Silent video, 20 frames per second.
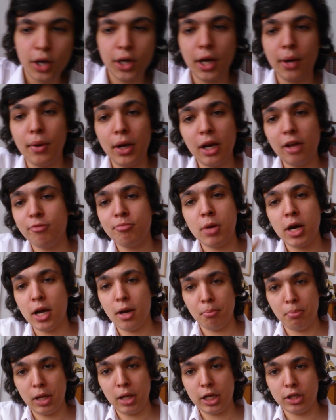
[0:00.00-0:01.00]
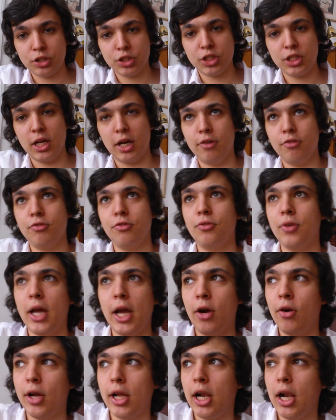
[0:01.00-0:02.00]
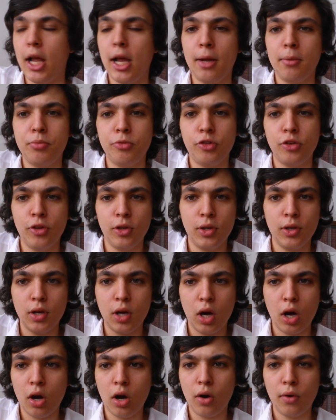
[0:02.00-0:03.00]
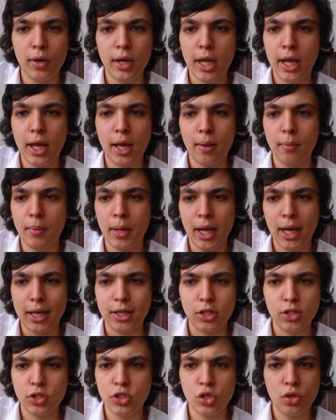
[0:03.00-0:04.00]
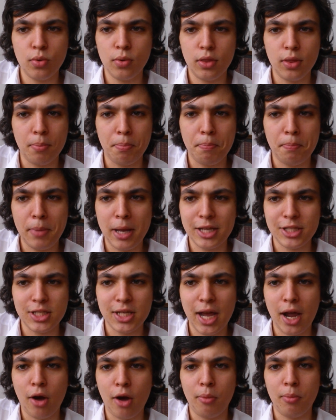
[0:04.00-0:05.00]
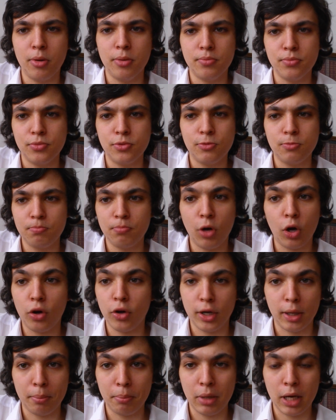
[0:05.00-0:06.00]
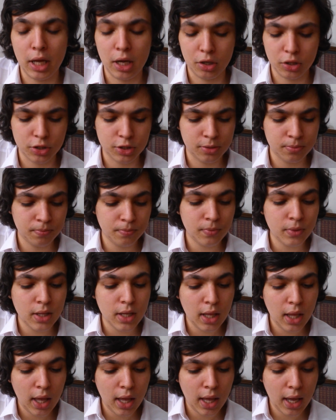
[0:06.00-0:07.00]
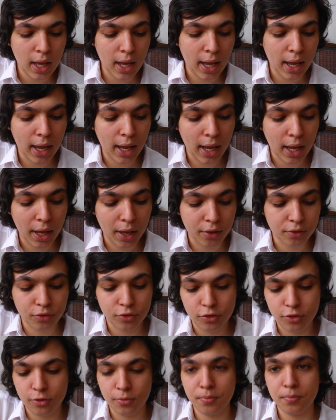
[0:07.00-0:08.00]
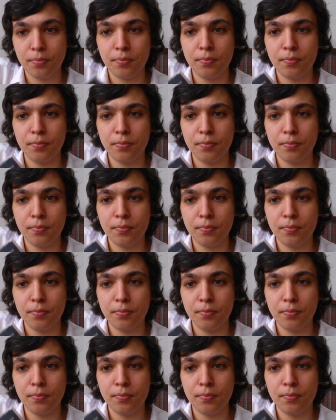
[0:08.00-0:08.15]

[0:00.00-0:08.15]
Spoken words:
Now I love my Unplugged stuff. Eric Clapton, R.E.M. had 2 of the best albums on Unplugged. And